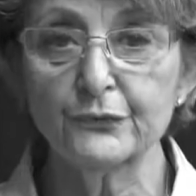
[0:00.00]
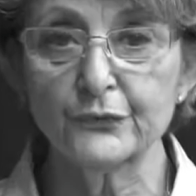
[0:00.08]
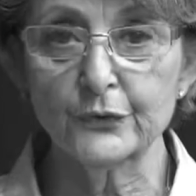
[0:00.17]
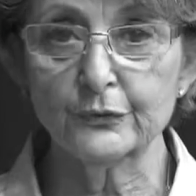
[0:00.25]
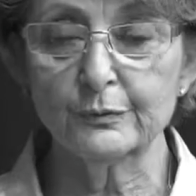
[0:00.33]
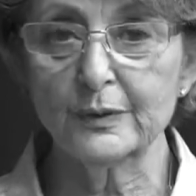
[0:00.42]

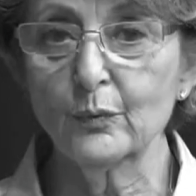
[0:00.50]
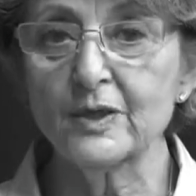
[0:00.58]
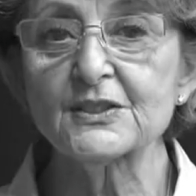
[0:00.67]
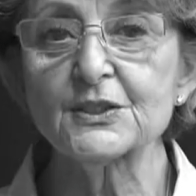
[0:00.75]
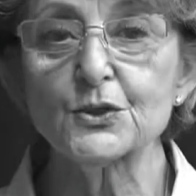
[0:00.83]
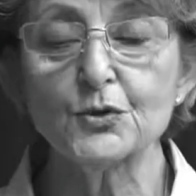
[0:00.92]
further. It
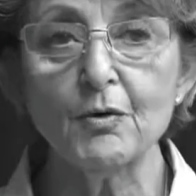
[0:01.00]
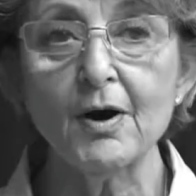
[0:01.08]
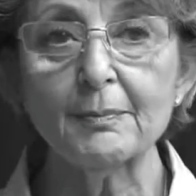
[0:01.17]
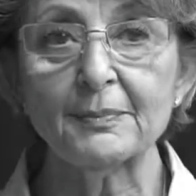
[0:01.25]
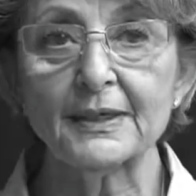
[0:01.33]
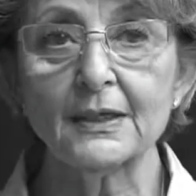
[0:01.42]
wasn't
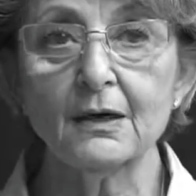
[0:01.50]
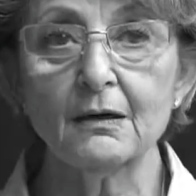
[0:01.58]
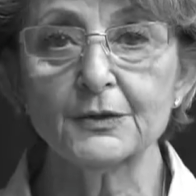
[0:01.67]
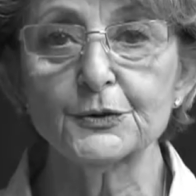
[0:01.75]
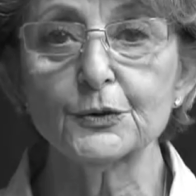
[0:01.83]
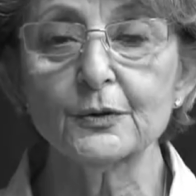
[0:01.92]
dropping
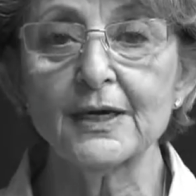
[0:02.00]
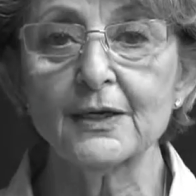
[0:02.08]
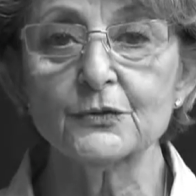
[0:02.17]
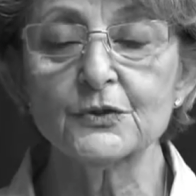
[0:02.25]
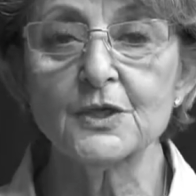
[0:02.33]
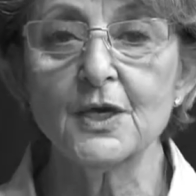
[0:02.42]
on your
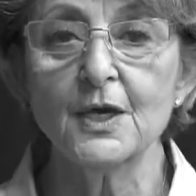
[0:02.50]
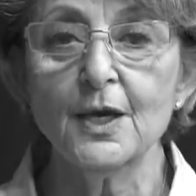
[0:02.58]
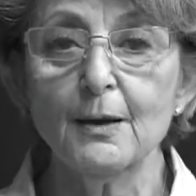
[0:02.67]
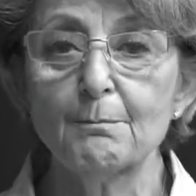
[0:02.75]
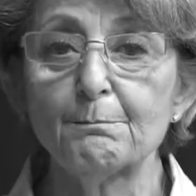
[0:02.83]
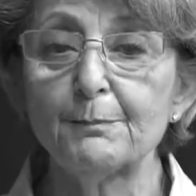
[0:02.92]
house.
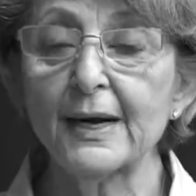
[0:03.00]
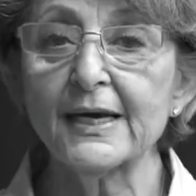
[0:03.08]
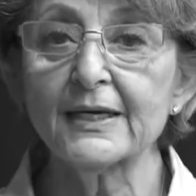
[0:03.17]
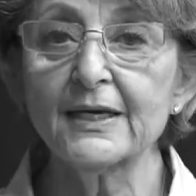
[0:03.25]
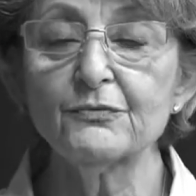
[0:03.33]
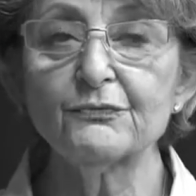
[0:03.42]

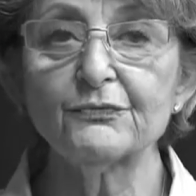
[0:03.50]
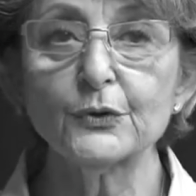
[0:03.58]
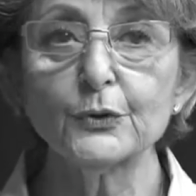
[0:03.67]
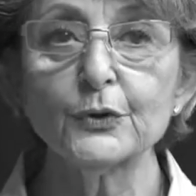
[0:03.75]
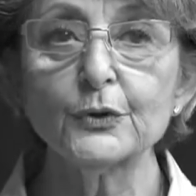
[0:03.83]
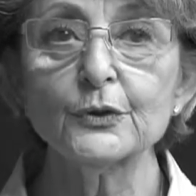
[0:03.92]
But if
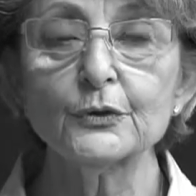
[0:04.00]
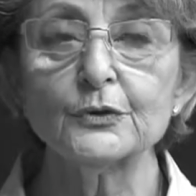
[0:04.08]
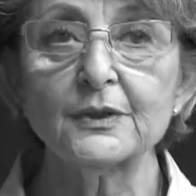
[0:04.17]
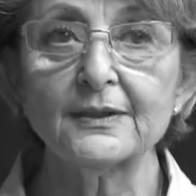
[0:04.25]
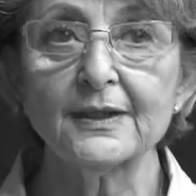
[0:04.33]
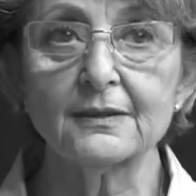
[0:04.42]
you
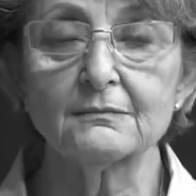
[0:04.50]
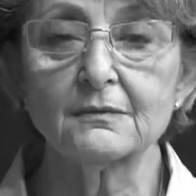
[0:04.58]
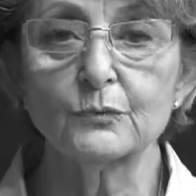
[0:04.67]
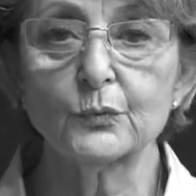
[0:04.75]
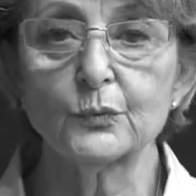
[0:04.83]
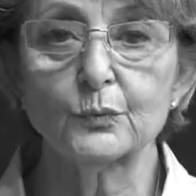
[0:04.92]
heard that
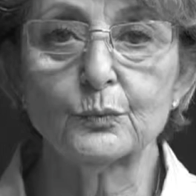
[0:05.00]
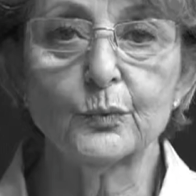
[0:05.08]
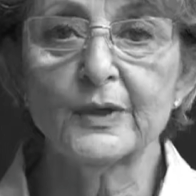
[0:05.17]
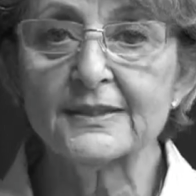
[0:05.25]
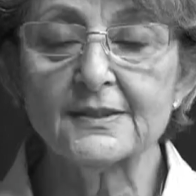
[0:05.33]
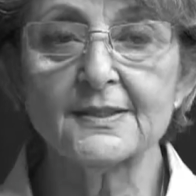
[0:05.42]

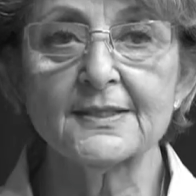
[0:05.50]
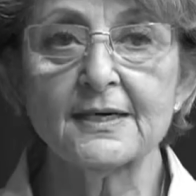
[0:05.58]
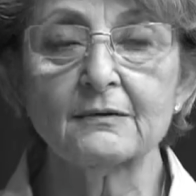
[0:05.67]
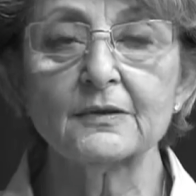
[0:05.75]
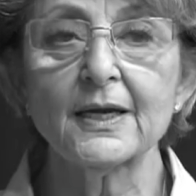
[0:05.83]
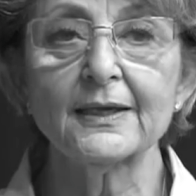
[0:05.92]
whiz
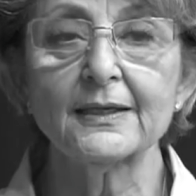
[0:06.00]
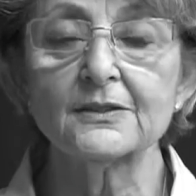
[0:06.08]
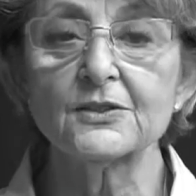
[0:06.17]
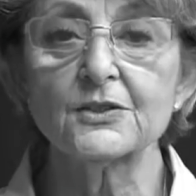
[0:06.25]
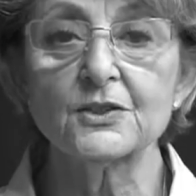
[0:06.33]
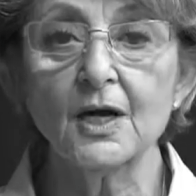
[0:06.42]
sound and it
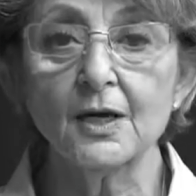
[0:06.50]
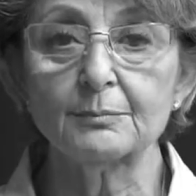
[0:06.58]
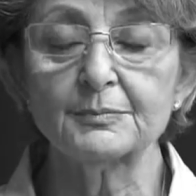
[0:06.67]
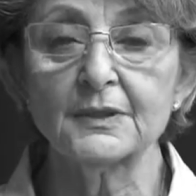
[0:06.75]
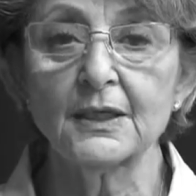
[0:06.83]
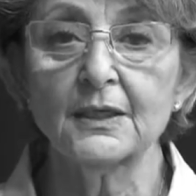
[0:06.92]

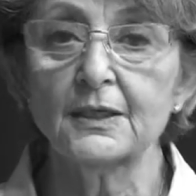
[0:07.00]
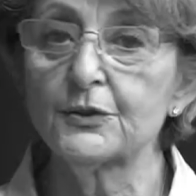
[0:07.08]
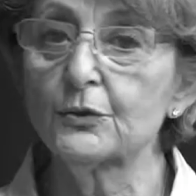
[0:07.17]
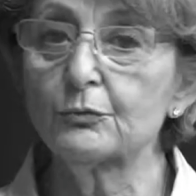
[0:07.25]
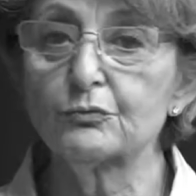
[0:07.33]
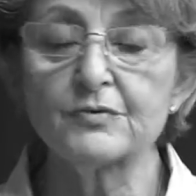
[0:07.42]
stopped,
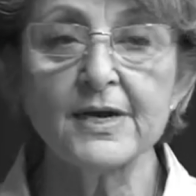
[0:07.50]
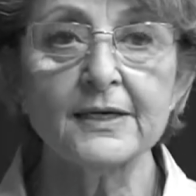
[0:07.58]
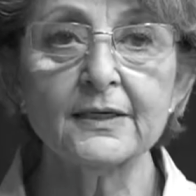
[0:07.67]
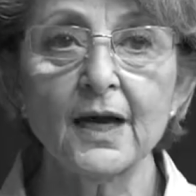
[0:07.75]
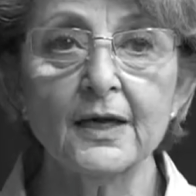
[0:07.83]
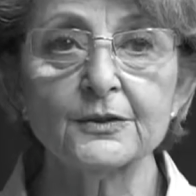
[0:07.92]
you
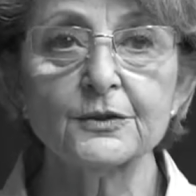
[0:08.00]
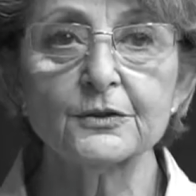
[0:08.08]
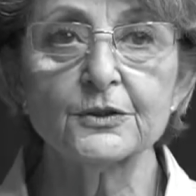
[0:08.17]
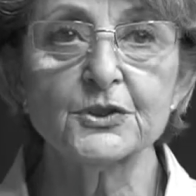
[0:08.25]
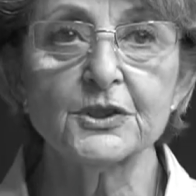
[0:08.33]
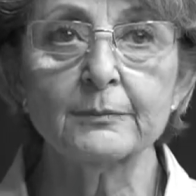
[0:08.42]
ran under
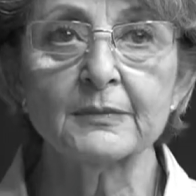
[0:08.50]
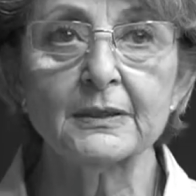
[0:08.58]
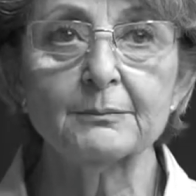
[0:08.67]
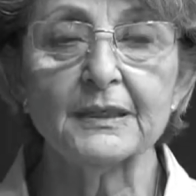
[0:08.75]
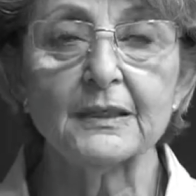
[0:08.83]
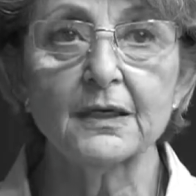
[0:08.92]
the chimney,
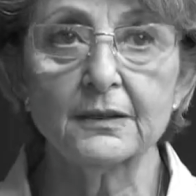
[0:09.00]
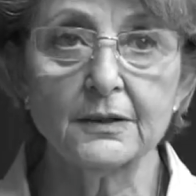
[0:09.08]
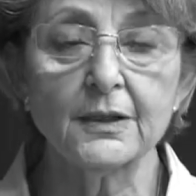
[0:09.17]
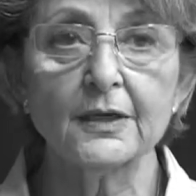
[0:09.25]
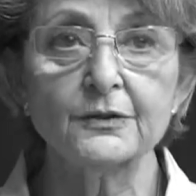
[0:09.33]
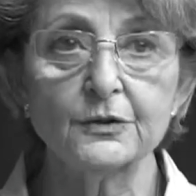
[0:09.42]

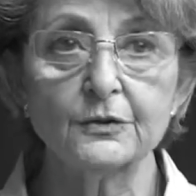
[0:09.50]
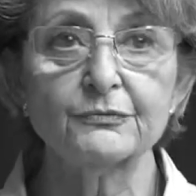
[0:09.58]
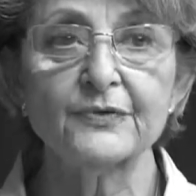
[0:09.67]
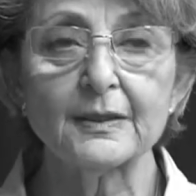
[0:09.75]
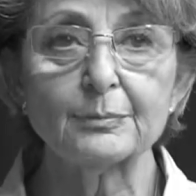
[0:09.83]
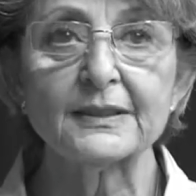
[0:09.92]
under the
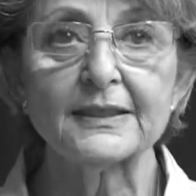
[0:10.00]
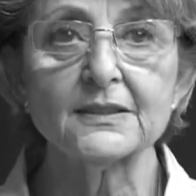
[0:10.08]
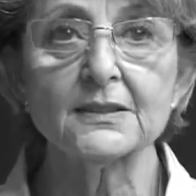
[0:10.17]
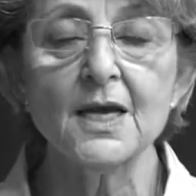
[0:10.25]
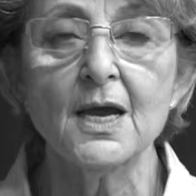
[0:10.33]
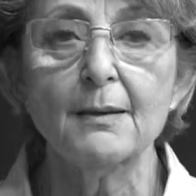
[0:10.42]

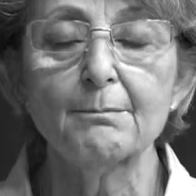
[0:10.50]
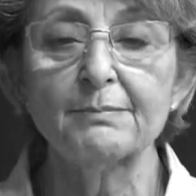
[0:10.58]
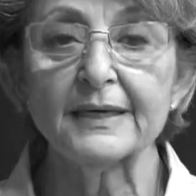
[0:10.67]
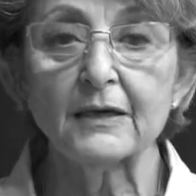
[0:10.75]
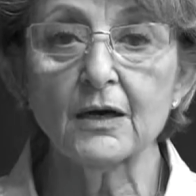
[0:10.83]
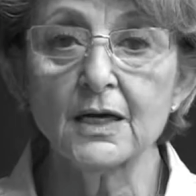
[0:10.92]
fireplace,
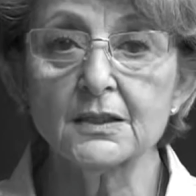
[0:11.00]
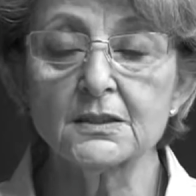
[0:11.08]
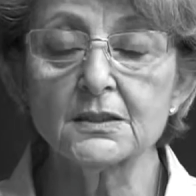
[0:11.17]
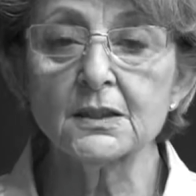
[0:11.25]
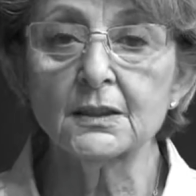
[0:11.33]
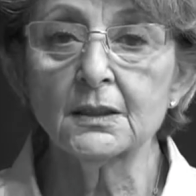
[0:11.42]

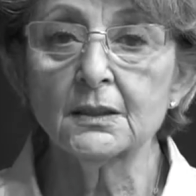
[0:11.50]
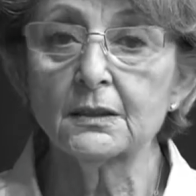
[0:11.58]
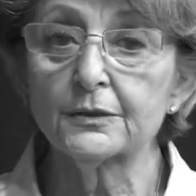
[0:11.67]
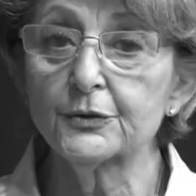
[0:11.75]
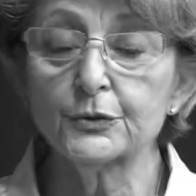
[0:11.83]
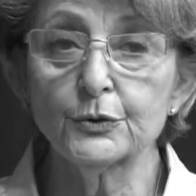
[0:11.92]
because
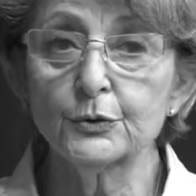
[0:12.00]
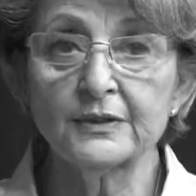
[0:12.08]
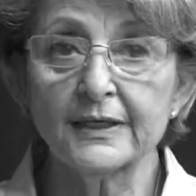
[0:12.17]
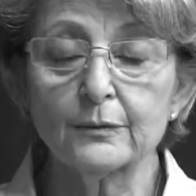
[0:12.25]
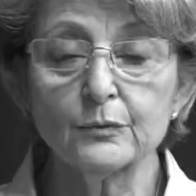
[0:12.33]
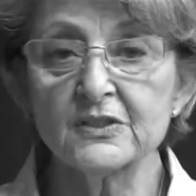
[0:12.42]
you knew
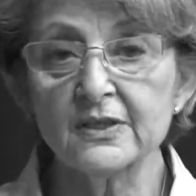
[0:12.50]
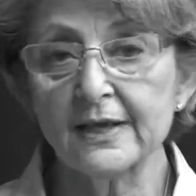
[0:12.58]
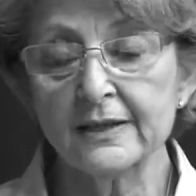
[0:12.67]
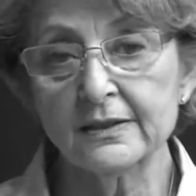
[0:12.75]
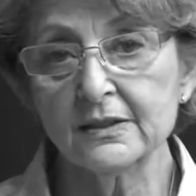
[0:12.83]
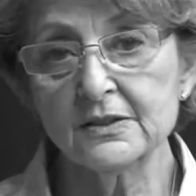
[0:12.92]
that it was
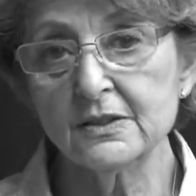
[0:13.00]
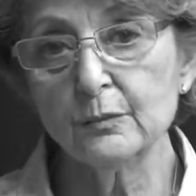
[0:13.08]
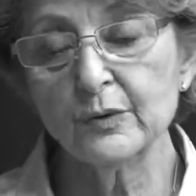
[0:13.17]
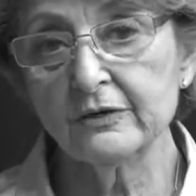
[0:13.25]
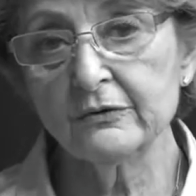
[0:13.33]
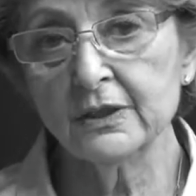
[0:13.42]
landing
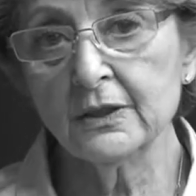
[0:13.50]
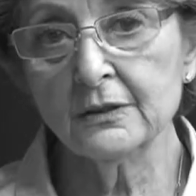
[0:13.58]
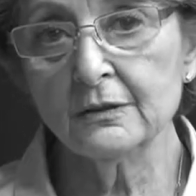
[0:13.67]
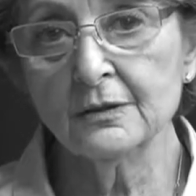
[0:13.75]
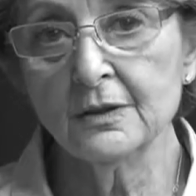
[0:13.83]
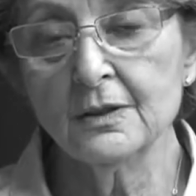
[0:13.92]
somewhere
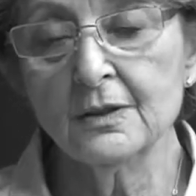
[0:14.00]
near.